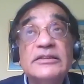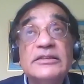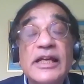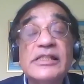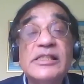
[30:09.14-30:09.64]

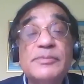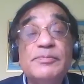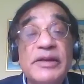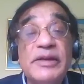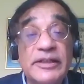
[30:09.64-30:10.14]

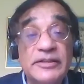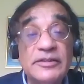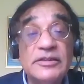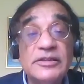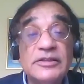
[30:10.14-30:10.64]

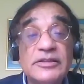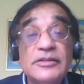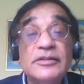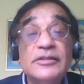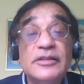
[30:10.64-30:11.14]
experience,
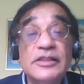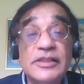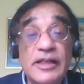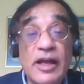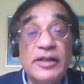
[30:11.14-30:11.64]

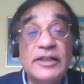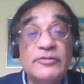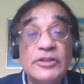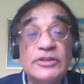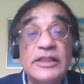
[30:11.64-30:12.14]
this Gnostic
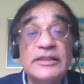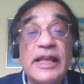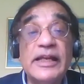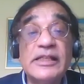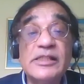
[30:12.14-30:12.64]
verse,
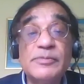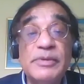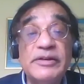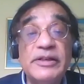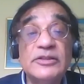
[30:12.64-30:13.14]
that
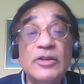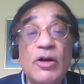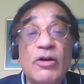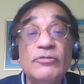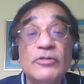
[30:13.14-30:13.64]
experience
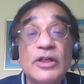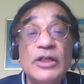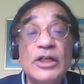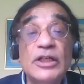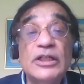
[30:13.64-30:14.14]
of
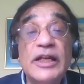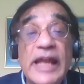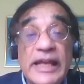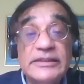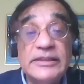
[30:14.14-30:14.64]

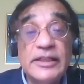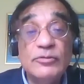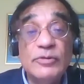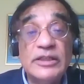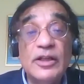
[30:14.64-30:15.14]

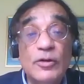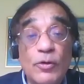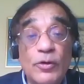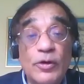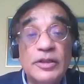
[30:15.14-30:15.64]
connecting with the
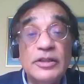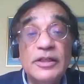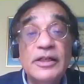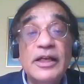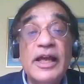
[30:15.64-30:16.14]
Lord
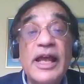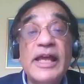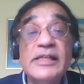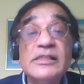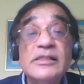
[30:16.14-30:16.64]

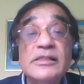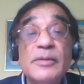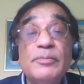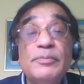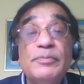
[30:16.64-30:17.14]
has
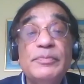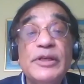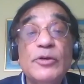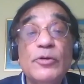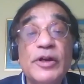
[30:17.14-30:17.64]

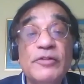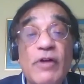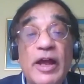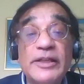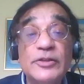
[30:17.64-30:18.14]

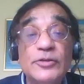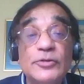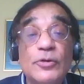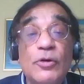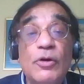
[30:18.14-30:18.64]
purified
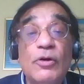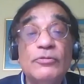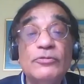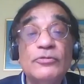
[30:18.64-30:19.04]
you of